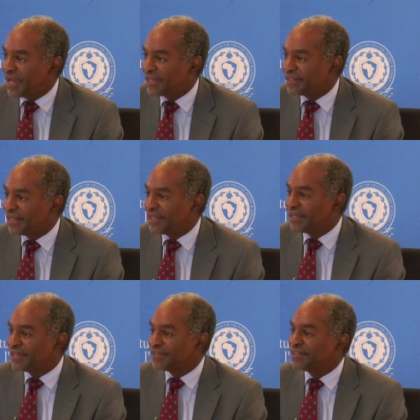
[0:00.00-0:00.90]
had a
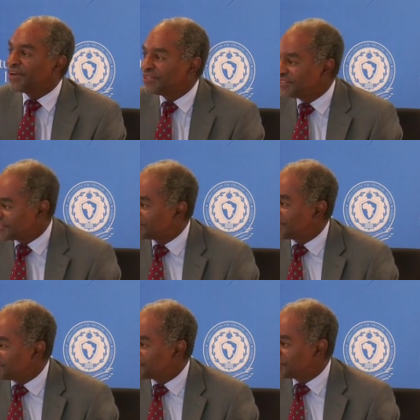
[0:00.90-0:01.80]

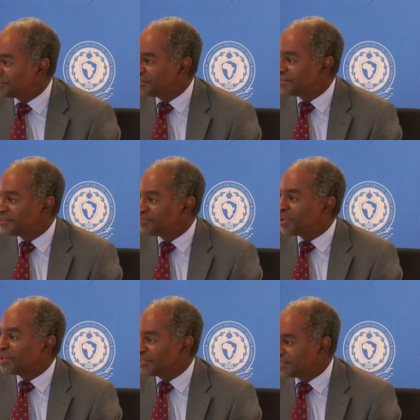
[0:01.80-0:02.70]
non-intervention
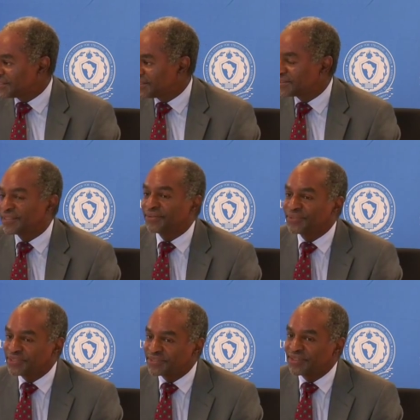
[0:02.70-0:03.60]
policy that
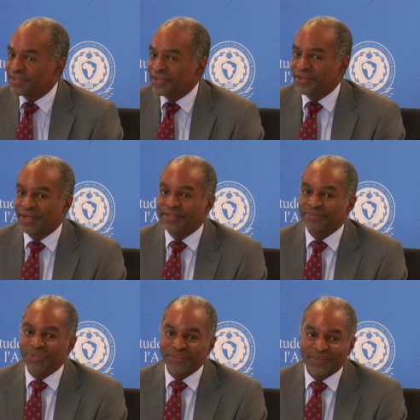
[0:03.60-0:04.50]
was Um,
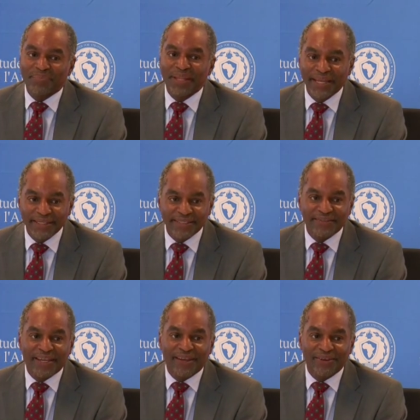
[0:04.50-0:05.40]
one of the planks of
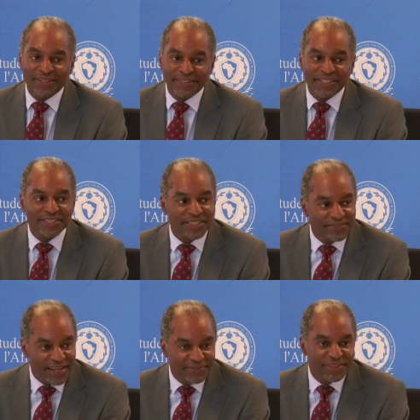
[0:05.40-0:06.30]
the Organization
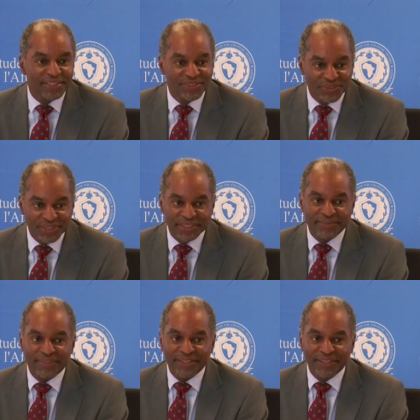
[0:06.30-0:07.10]
of African Unity.